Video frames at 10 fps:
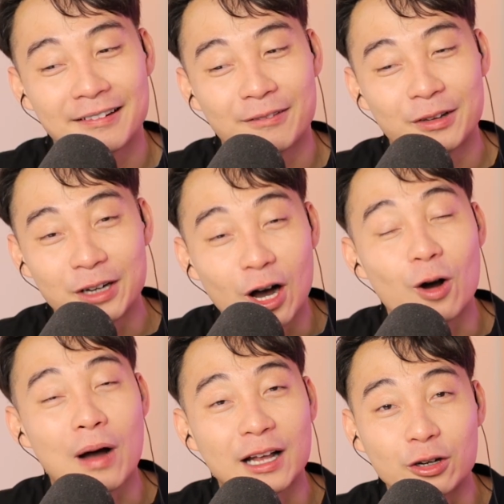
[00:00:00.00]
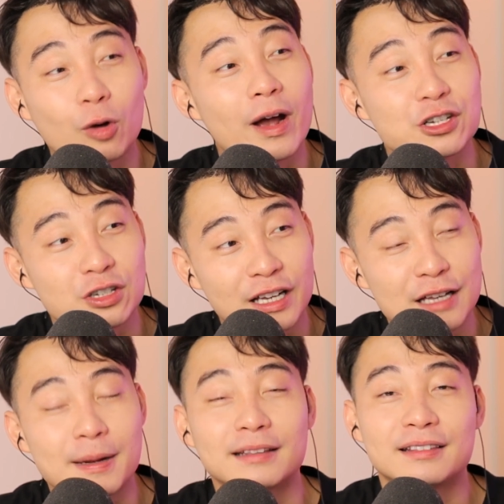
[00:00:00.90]
I don't know where she
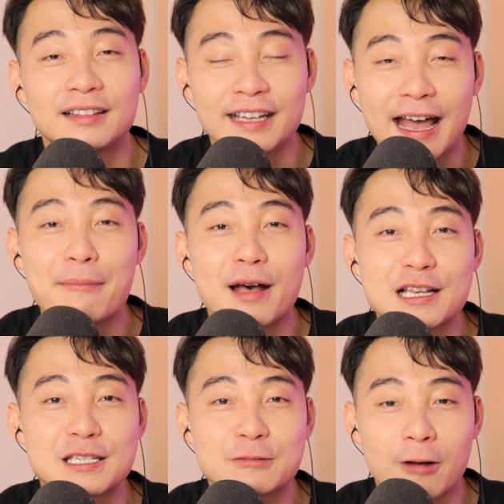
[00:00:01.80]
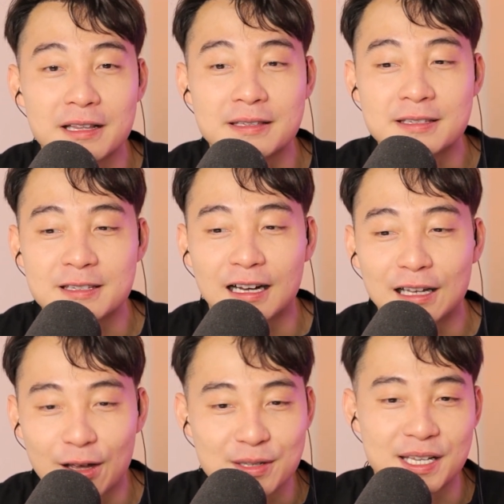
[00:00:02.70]
lives, but DM us what's the
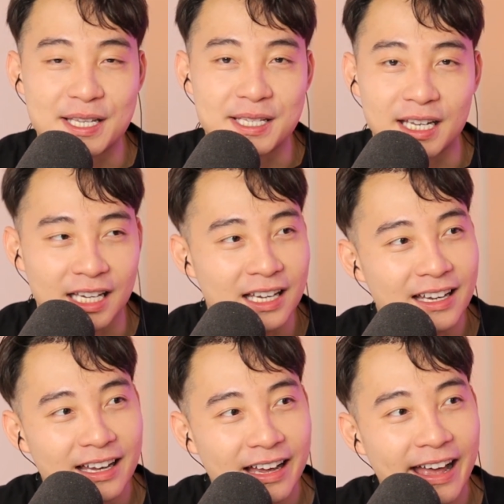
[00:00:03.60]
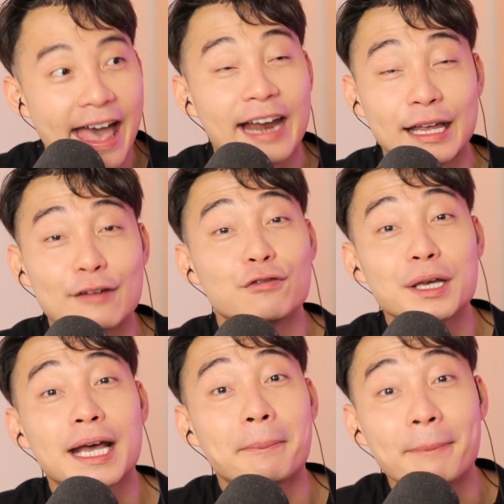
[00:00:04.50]
closest city. And if
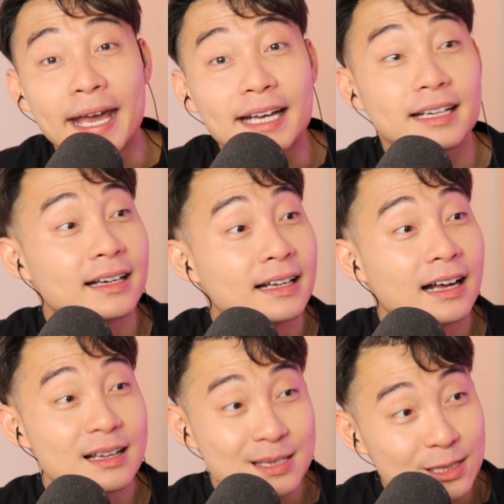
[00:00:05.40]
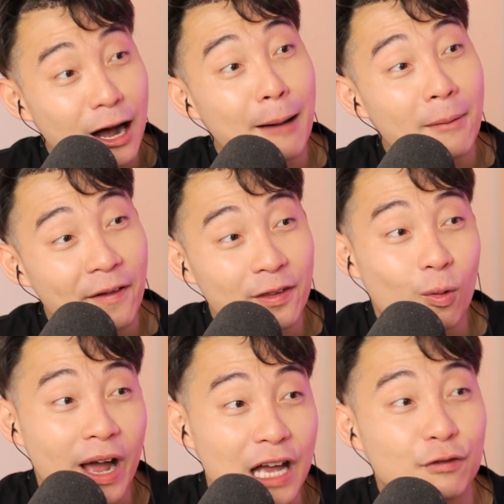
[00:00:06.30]
we can make a stop on
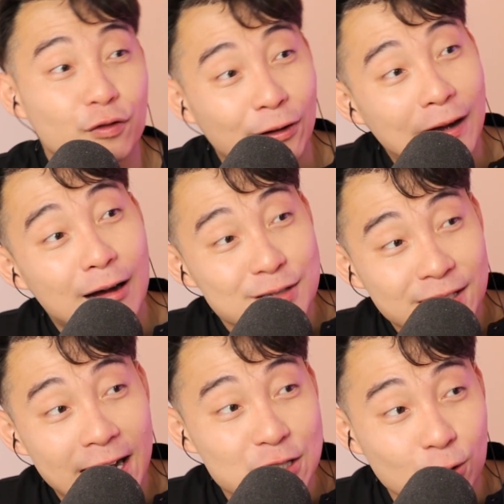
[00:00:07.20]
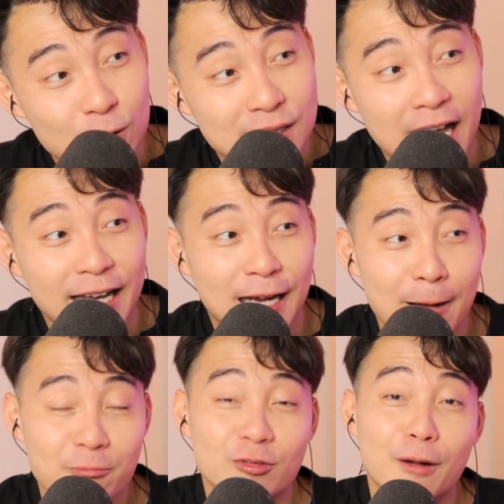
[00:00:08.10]
the way, if our schedules line
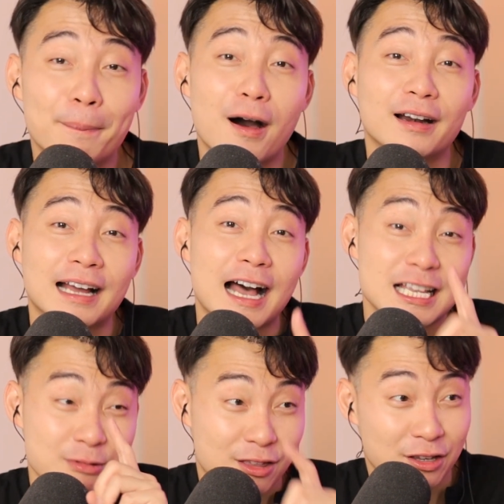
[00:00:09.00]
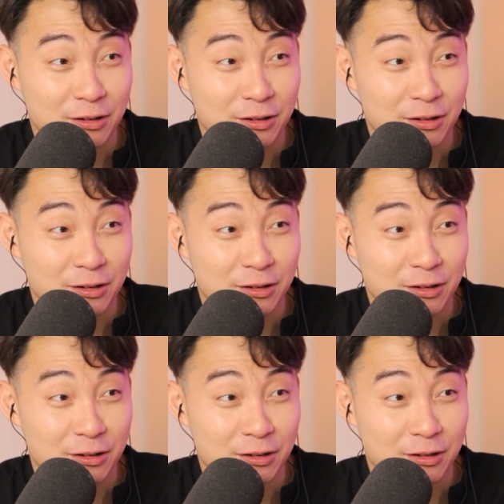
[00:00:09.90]
up, we'll podcast with you.